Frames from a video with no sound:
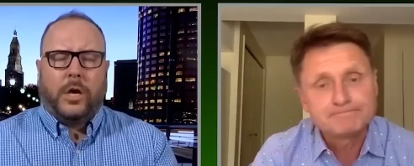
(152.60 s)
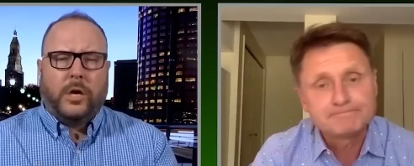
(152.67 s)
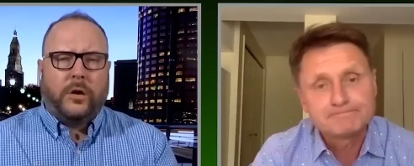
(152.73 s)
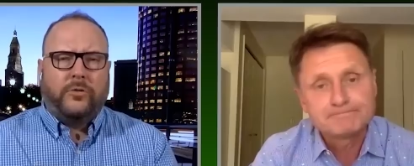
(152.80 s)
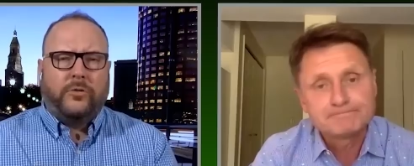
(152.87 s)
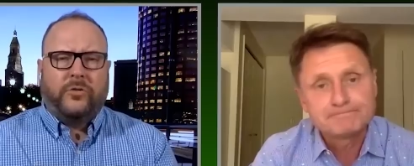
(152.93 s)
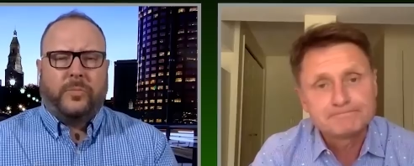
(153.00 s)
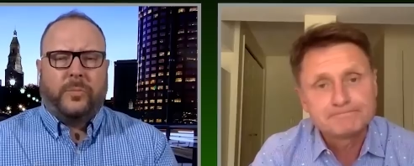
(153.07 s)

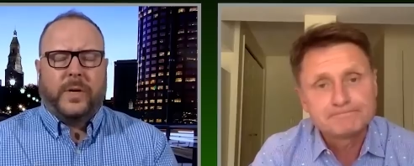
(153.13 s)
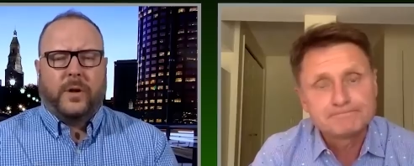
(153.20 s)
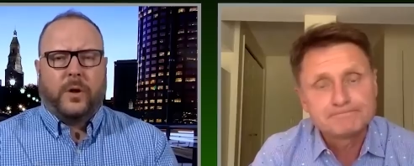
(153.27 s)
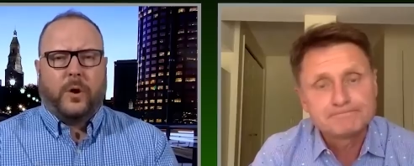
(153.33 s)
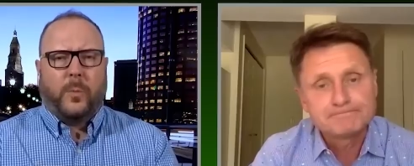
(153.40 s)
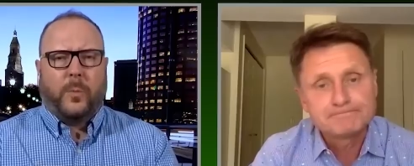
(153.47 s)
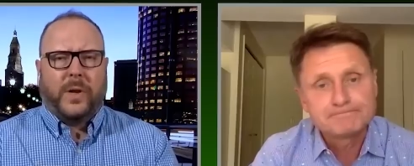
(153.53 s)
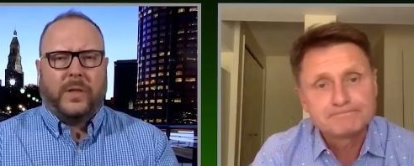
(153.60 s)
Speaker 1: You just made
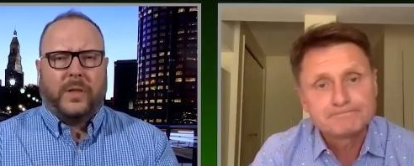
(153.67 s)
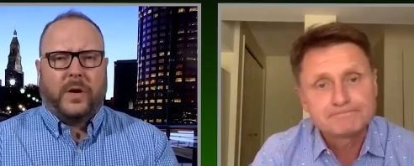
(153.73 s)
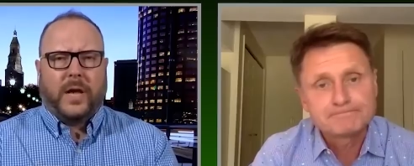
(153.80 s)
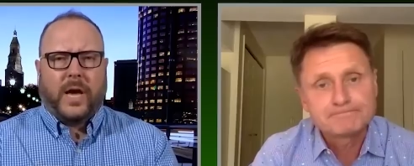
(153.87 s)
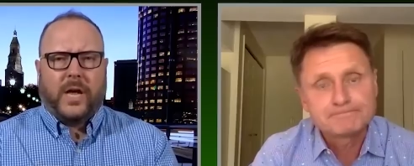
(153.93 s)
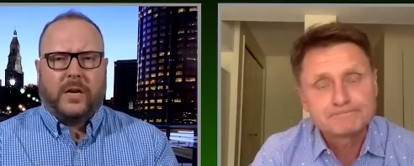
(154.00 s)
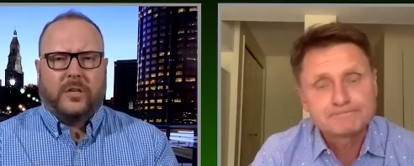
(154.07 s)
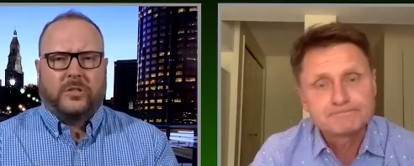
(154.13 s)
a comment
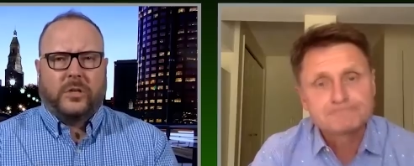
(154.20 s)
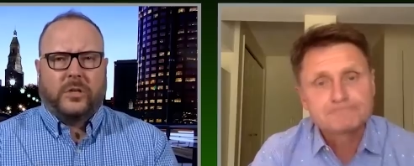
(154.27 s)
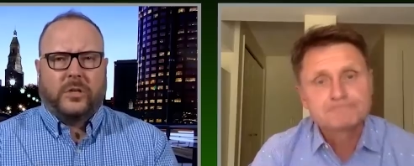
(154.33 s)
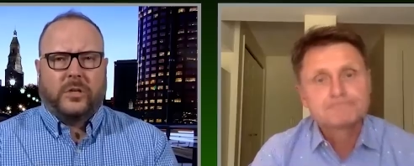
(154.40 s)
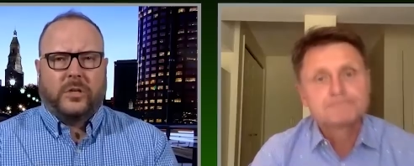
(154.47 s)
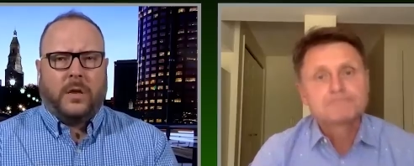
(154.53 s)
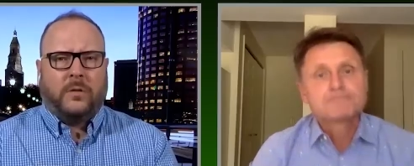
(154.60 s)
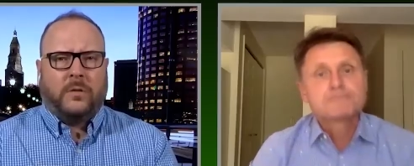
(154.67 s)
there, Janusz,
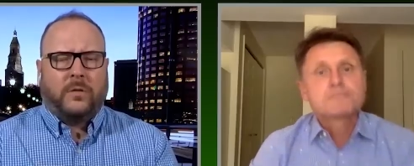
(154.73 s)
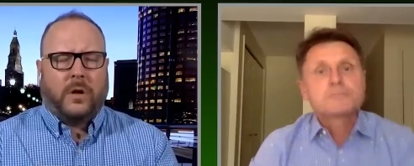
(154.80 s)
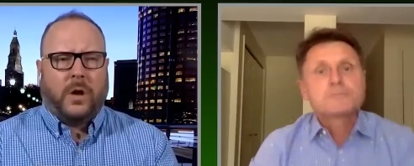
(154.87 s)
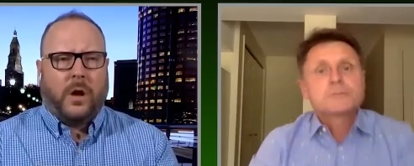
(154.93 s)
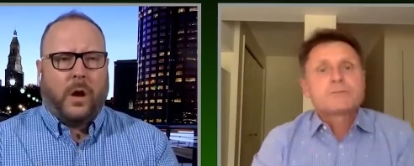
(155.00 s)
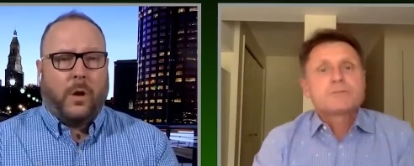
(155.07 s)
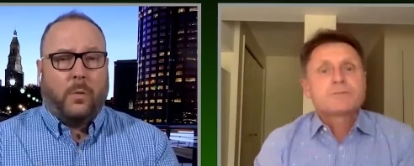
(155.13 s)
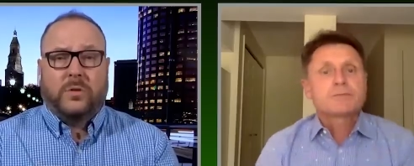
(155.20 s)
and
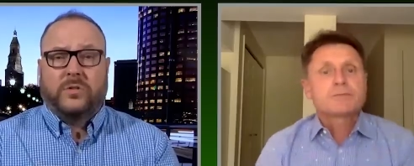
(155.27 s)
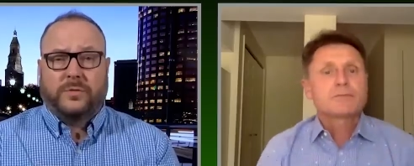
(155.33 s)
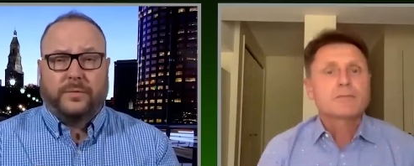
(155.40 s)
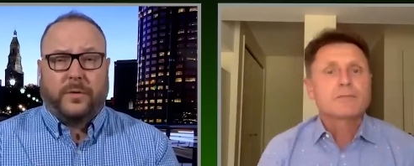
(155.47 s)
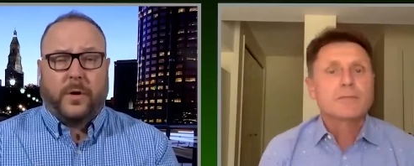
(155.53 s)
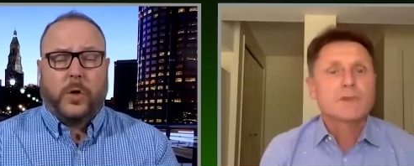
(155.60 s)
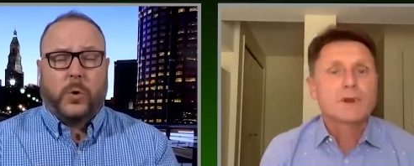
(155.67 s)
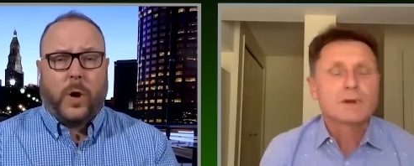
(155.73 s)
I want
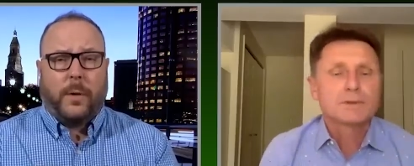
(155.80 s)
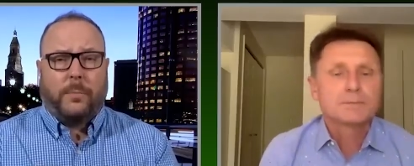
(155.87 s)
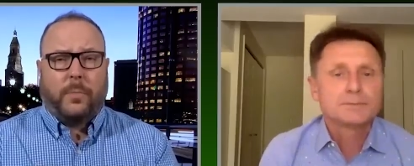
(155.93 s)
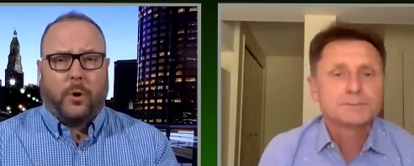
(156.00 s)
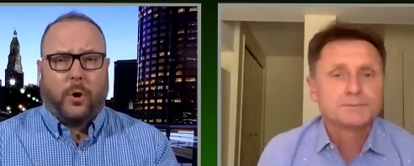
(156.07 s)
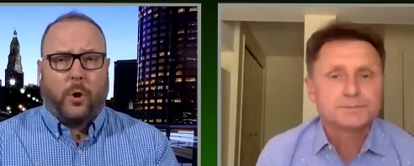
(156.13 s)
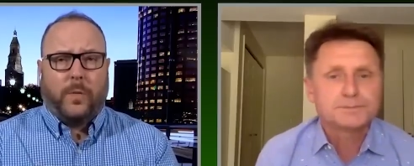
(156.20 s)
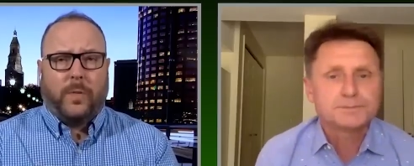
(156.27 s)
to follow up
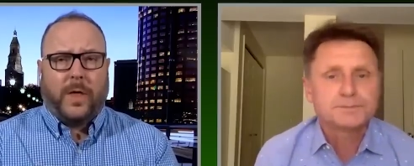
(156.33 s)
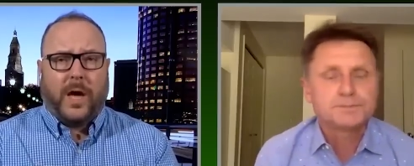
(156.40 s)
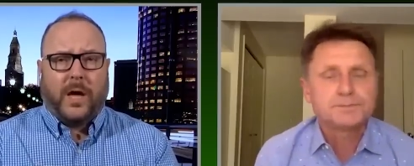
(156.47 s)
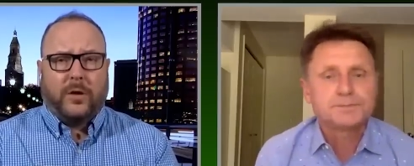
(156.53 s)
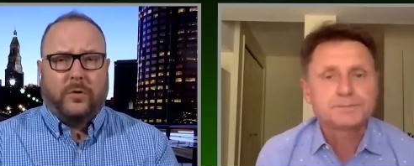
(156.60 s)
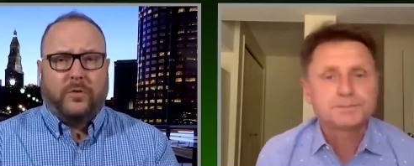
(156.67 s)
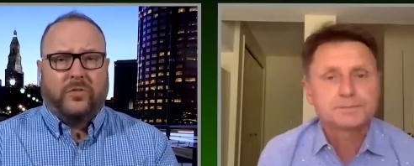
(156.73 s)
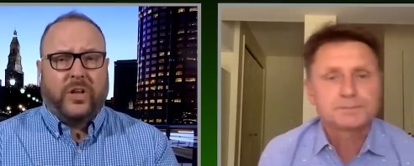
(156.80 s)
on
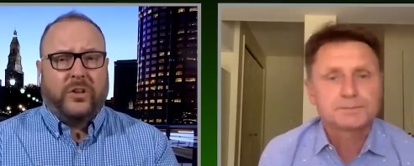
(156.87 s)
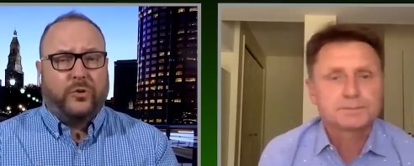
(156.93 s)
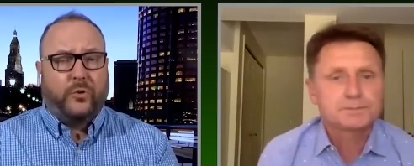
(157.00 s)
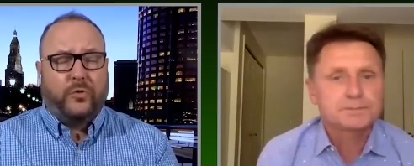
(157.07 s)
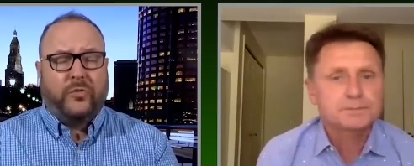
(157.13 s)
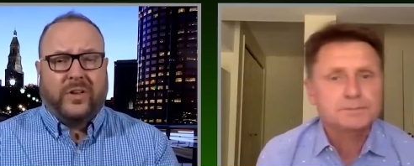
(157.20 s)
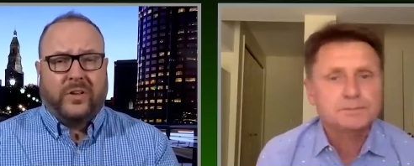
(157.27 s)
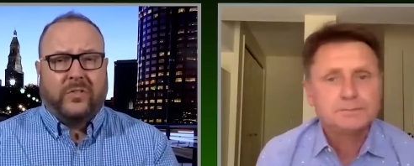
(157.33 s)
that. You said
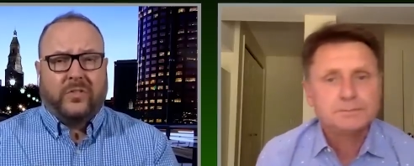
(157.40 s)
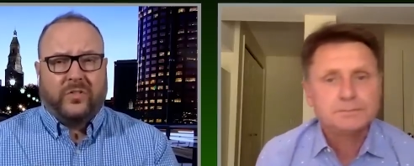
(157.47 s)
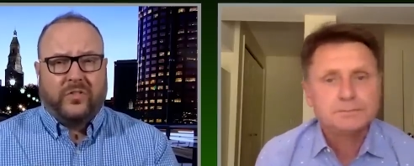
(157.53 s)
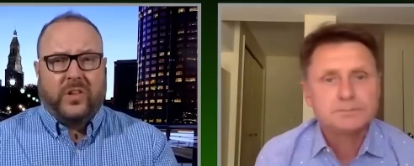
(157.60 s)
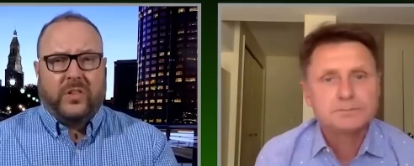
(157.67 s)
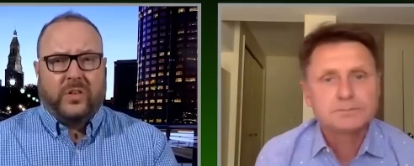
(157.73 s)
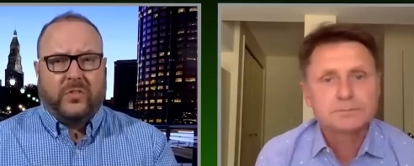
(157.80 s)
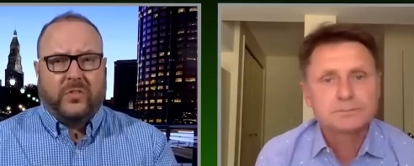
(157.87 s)
you didn't
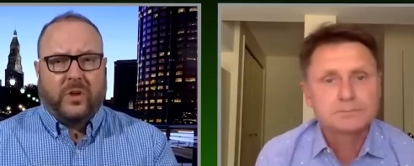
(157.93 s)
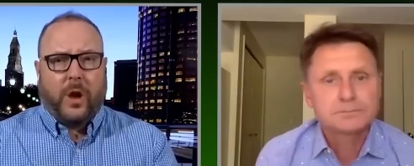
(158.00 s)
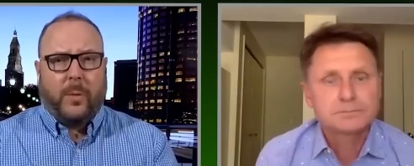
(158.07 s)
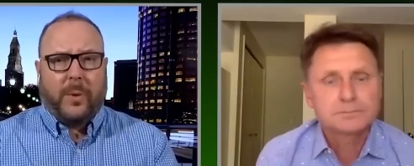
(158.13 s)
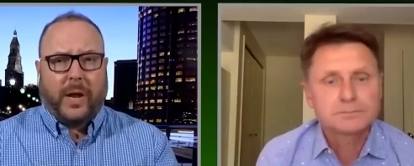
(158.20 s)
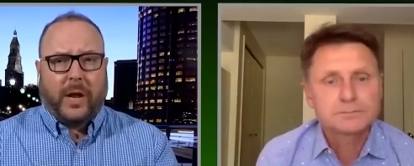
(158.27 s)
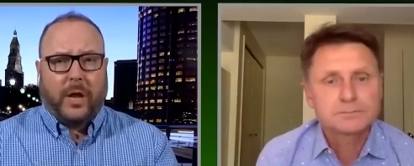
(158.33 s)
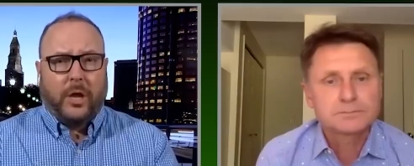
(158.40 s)
see this
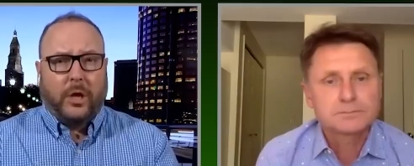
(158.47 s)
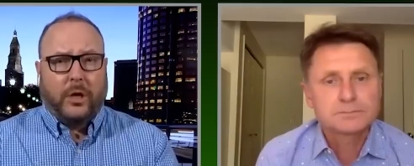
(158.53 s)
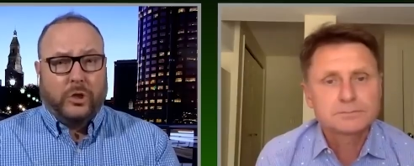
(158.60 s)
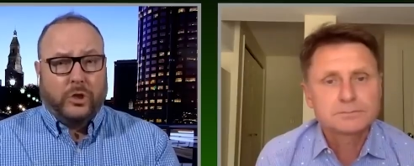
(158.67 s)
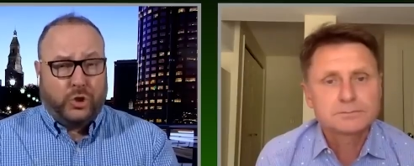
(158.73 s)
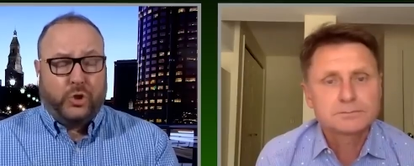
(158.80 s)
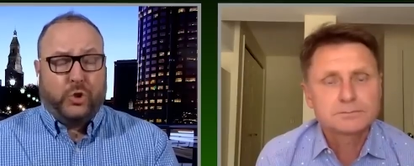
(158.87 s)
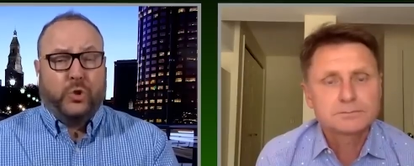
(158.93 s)
coming.
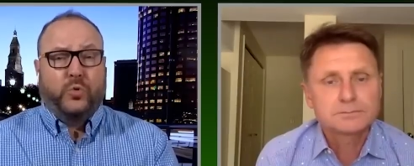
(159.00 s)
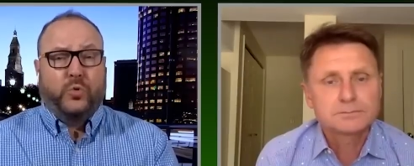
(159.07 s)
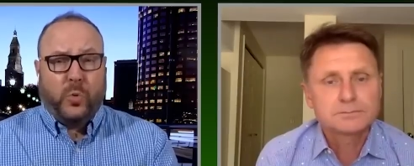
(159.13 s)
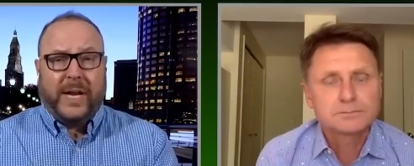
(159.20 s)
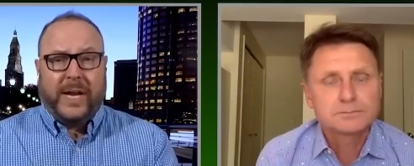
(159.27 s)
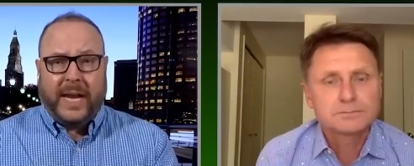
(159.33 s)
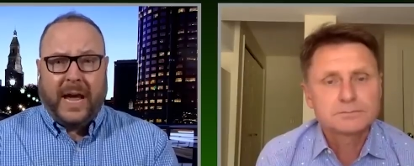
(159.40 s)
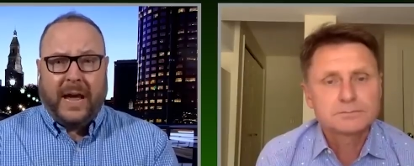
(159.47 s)
Should
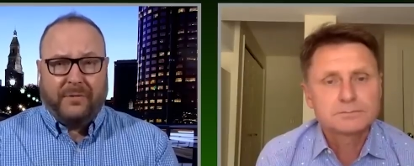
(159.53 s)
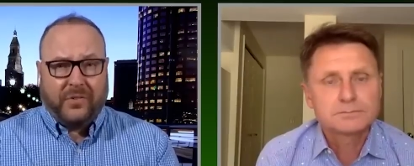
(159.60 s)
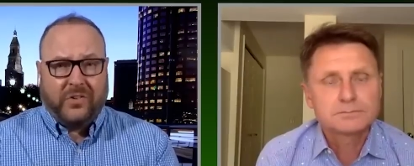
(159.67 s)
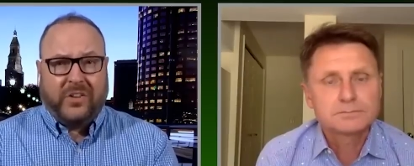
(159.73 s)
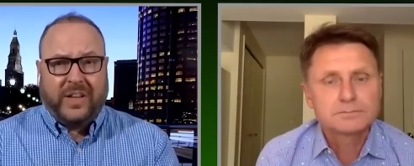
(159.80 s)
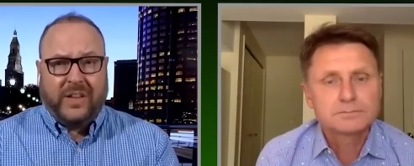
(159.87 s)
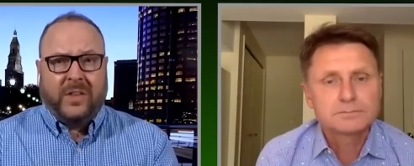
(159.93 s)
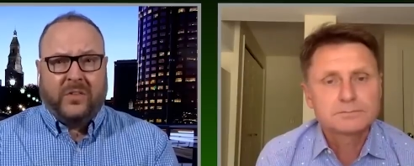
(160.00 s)
we have
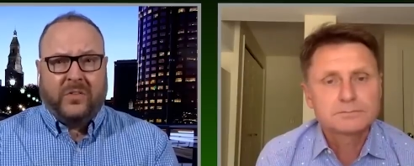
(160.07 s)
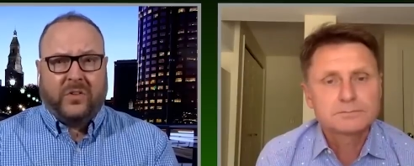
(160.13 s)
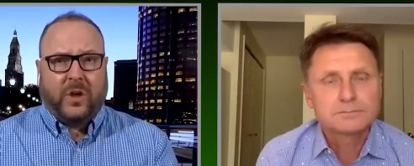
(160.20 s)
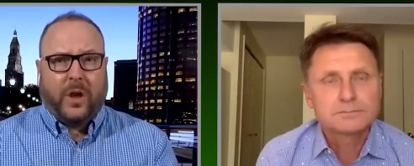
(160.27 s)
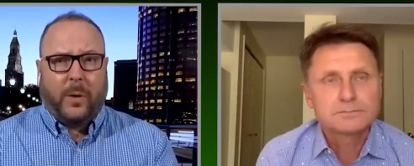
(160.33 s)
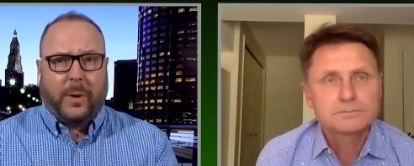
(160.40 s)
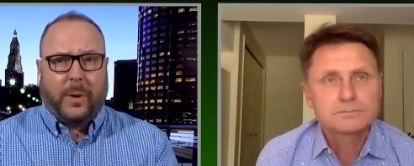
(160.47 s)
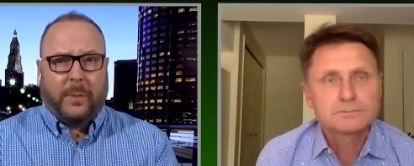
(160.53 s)
seen
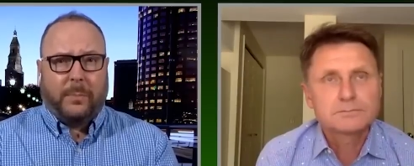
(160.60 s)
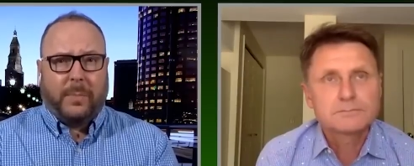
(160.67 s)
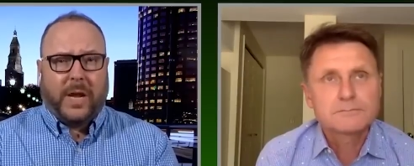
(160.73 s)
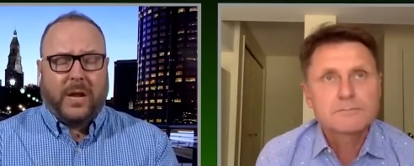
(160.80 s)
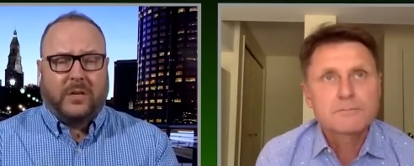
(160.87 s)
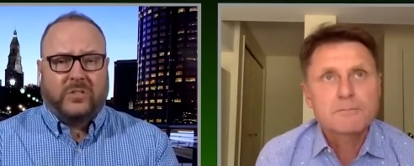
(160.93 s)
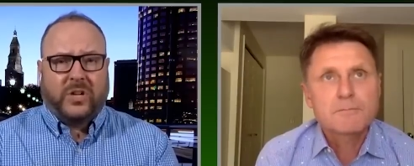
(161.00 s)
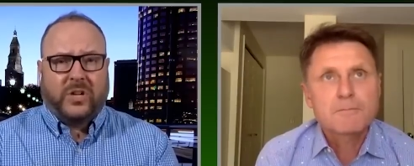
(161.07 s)
this coming?
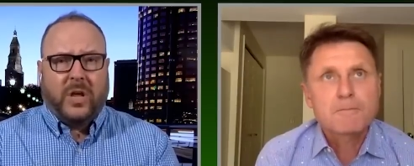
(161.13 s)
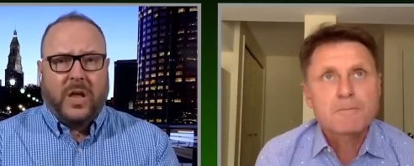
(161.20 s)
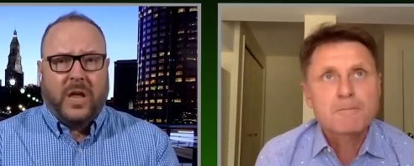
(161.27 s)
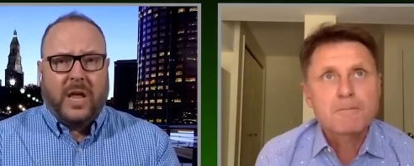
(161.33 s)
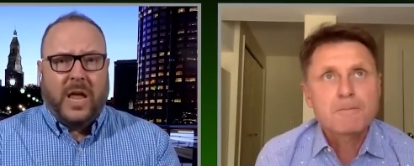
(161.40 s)
Because